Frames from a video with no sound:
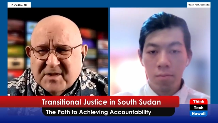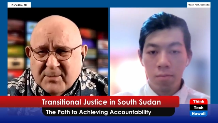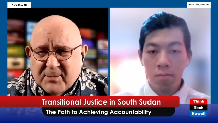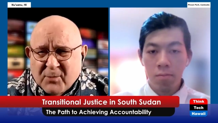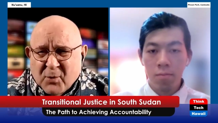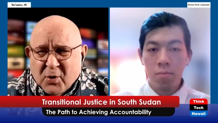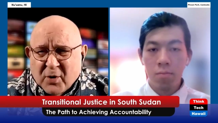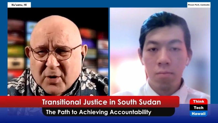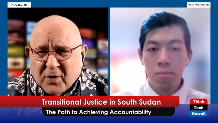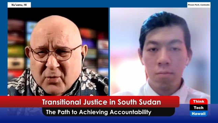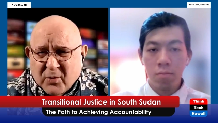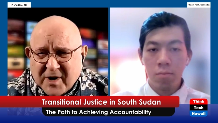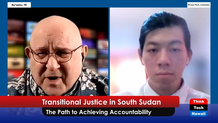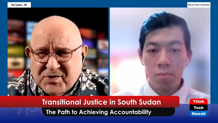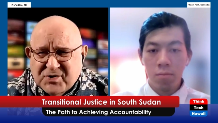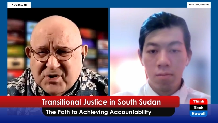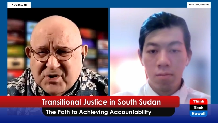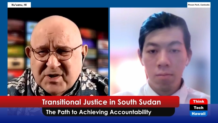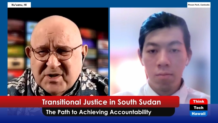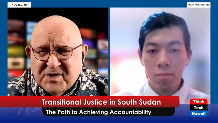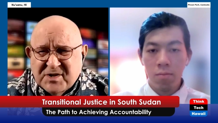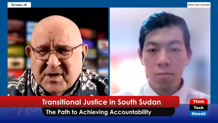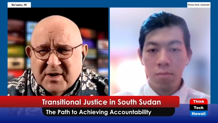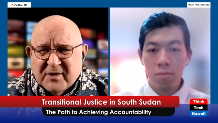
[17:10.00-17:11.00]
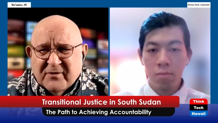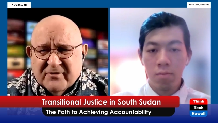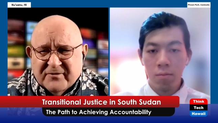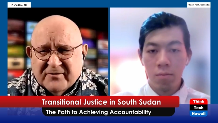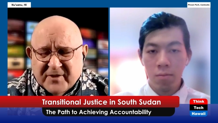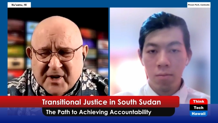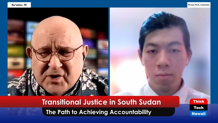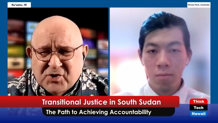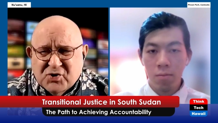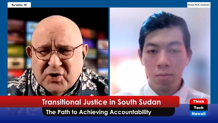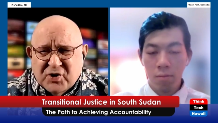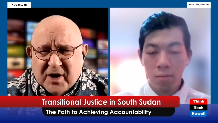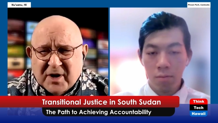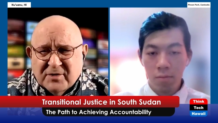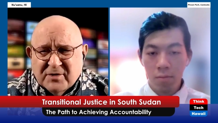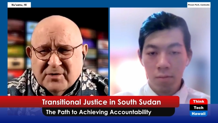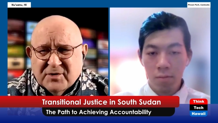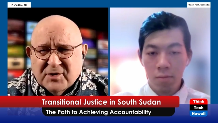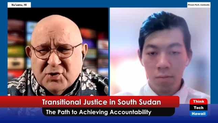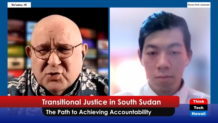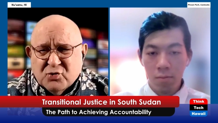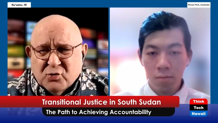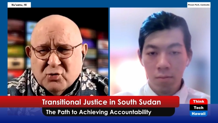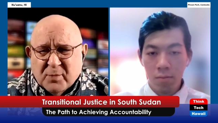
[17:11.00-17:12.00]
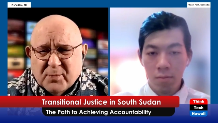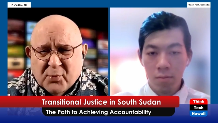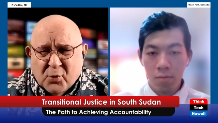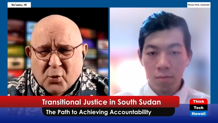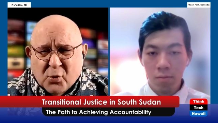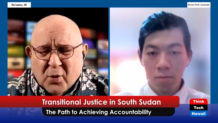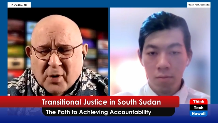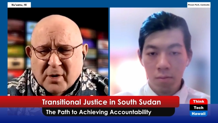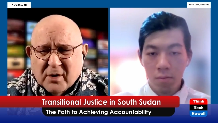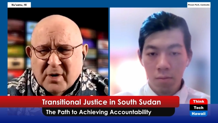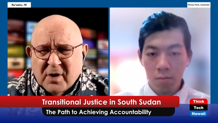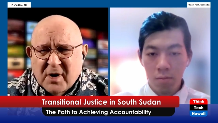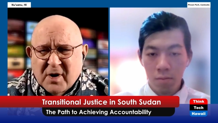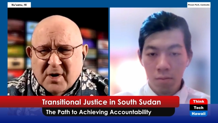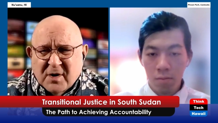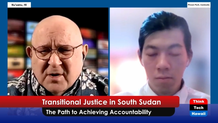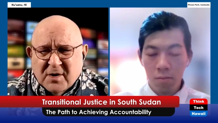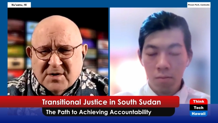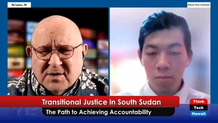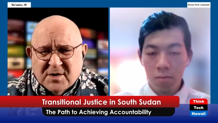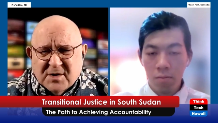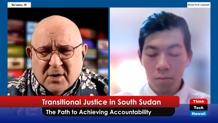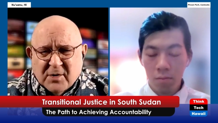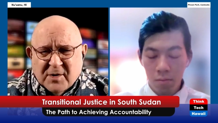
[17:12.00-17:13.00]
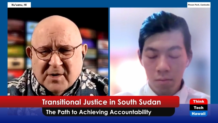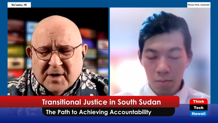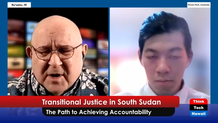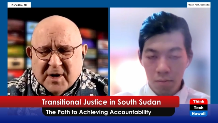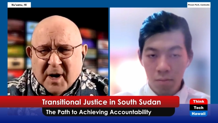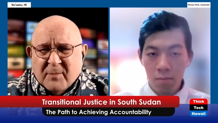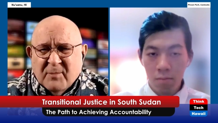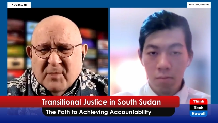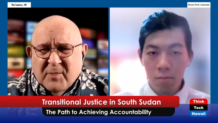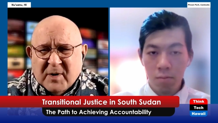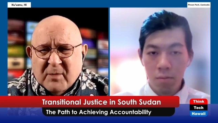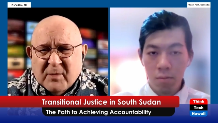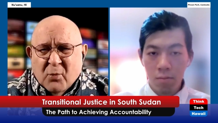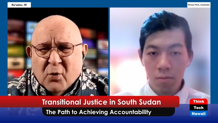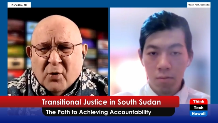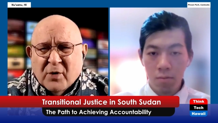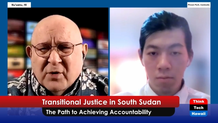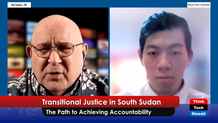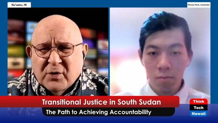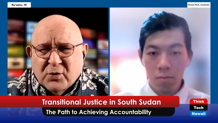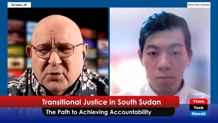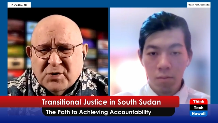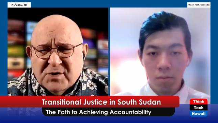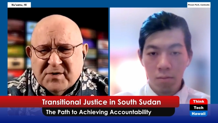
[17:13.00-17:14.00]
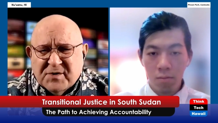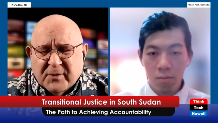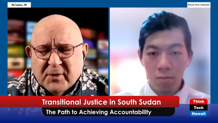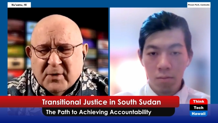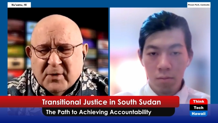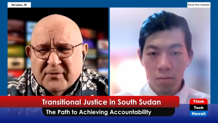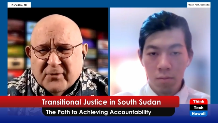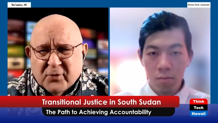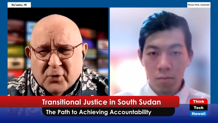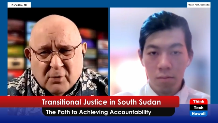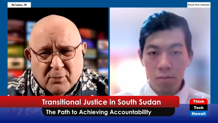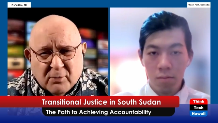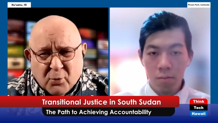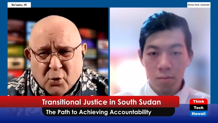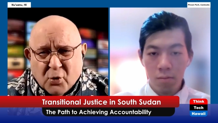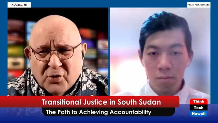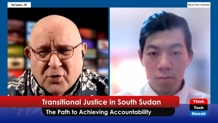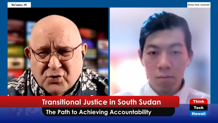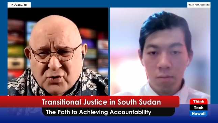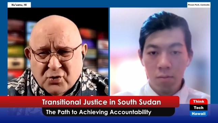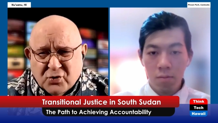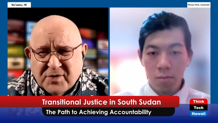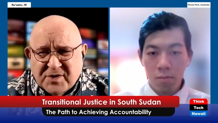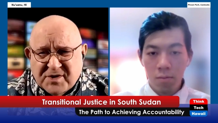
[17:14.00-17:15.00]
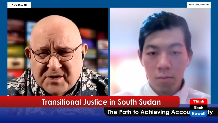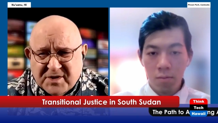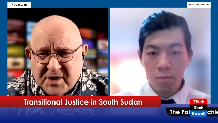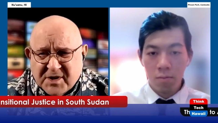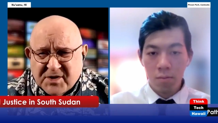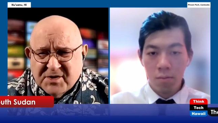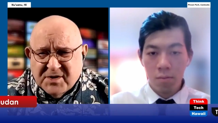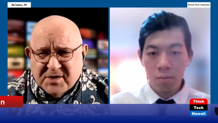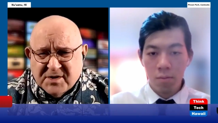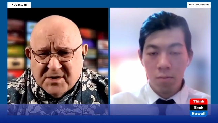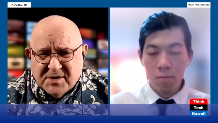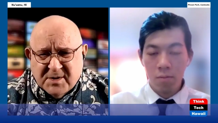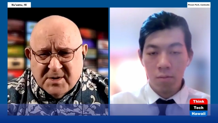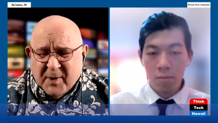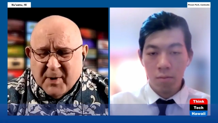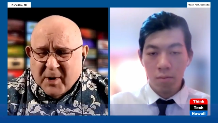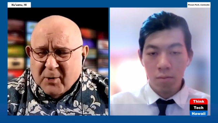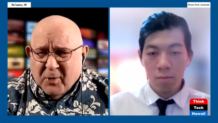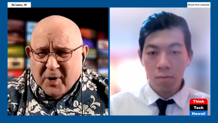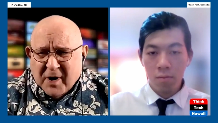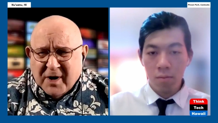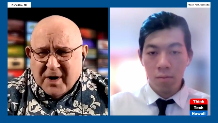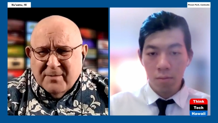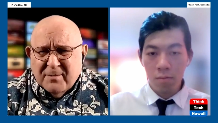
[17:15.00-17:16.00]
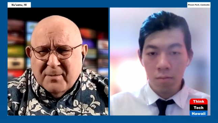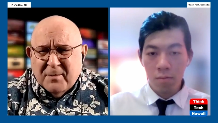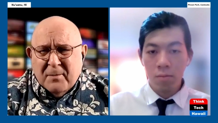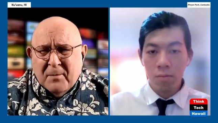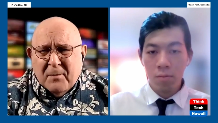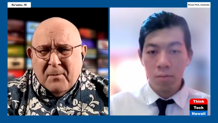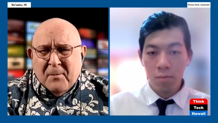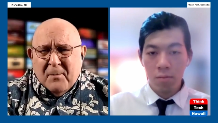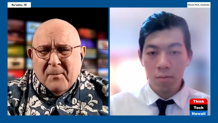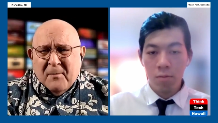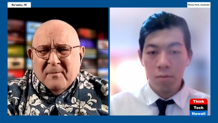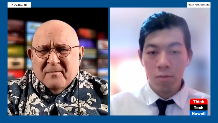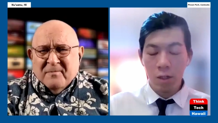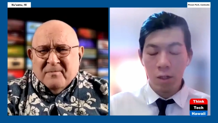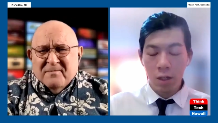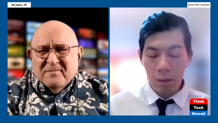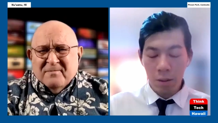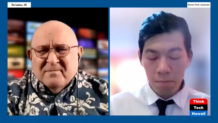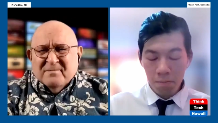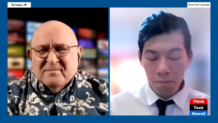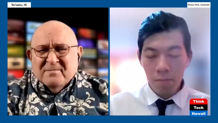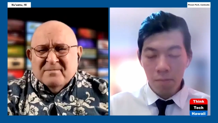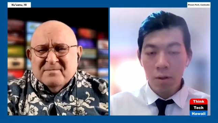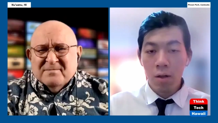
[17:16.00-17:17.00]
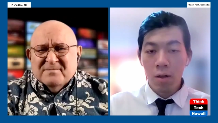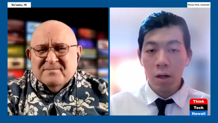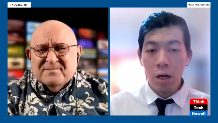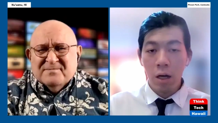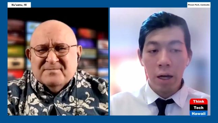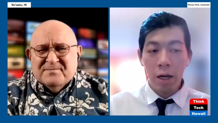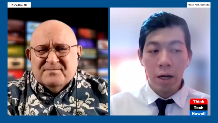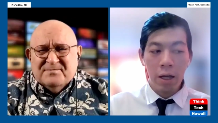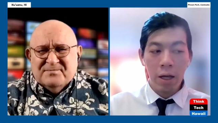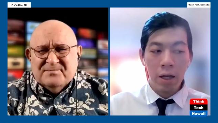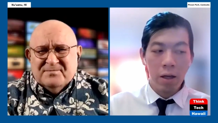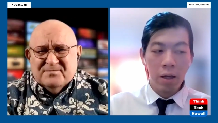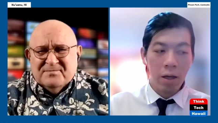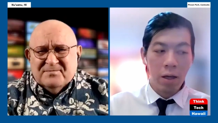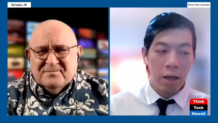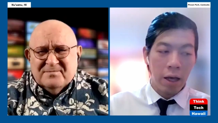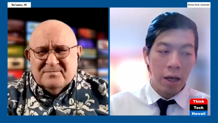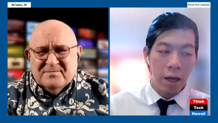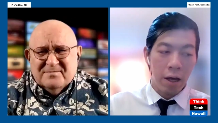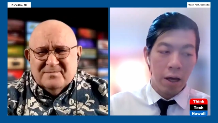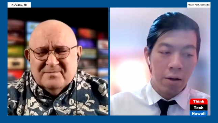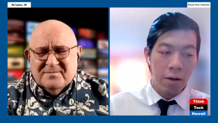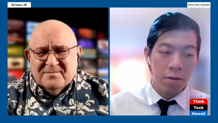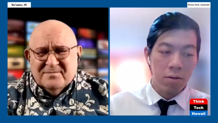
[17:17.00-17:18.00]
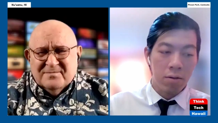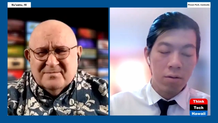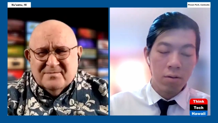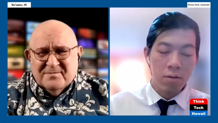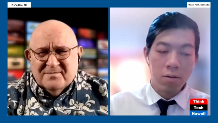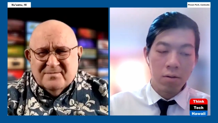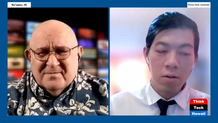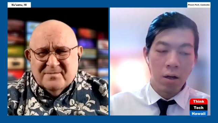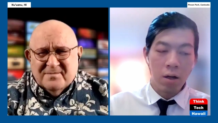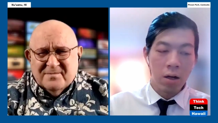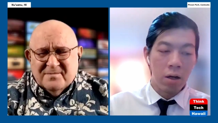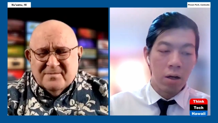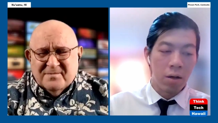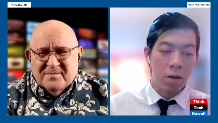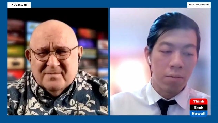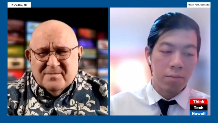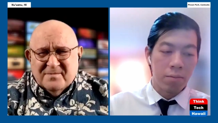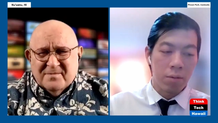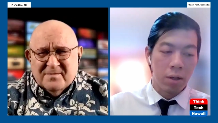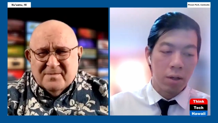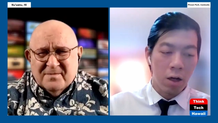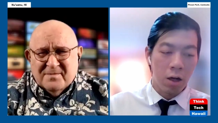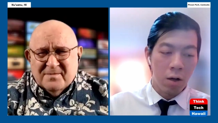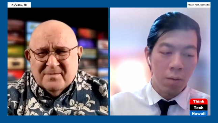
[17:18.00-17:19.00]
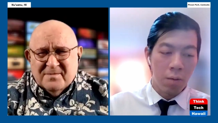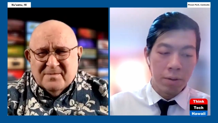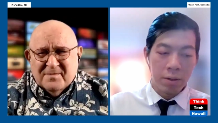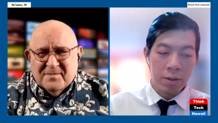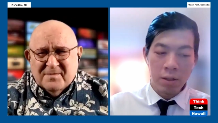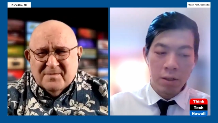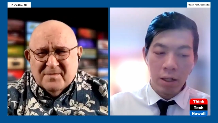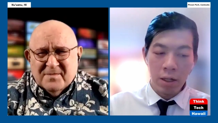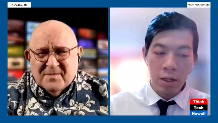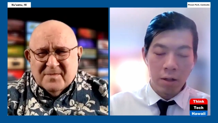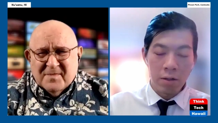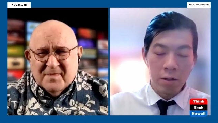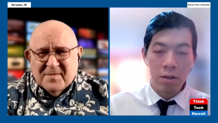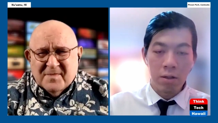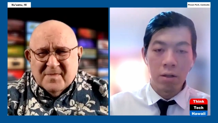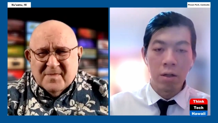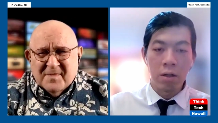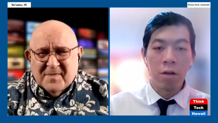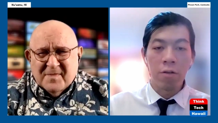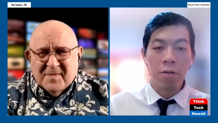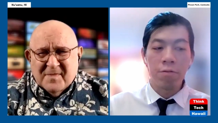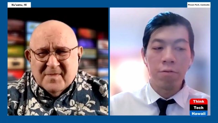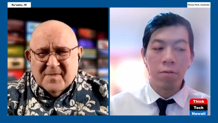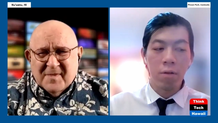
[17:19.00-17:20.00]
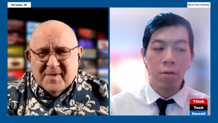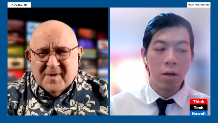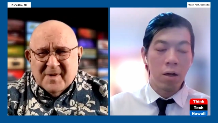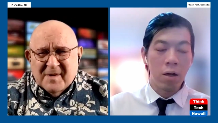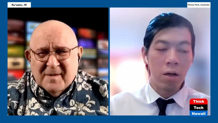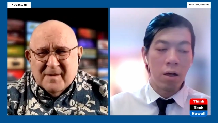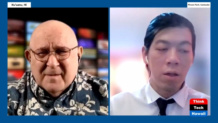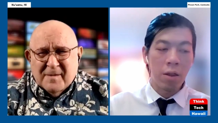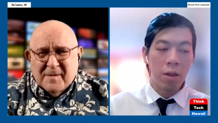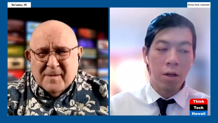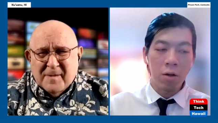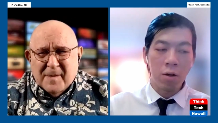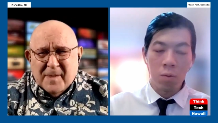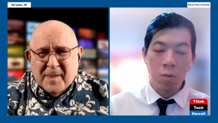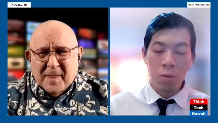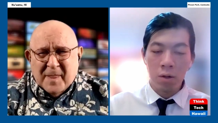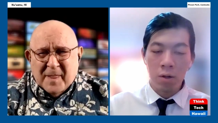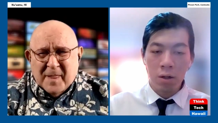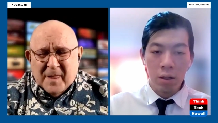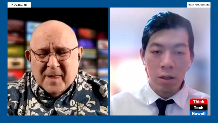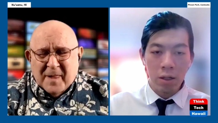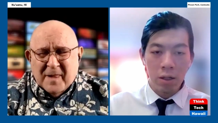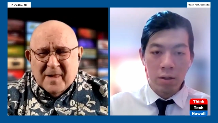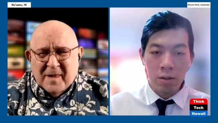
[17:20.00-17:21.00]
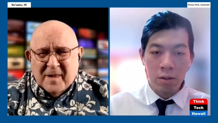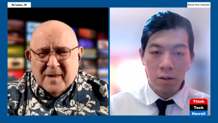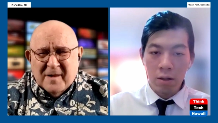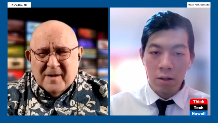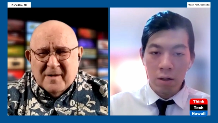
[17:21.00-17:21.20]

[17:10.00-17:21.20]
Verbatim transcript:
Speaker 1: some more questions and flesh out this report so it can be more useful for more jurisdictions? Am I right?
Speaker 2: Mm-hmm. Yep. And I can't um, help but say this enough. Uh, their work is